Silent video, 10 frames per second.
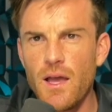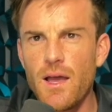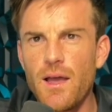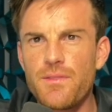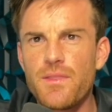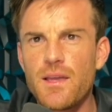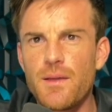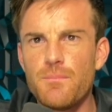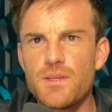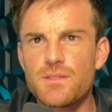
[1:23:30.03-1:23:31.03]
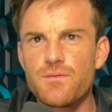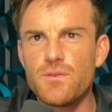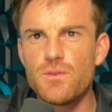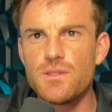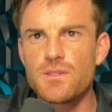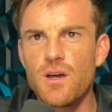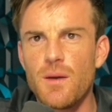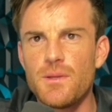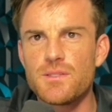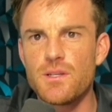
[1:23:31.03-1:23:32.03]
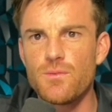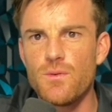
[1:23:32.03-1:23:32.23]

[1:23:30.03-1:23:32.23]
I think I missed a few of these comments here.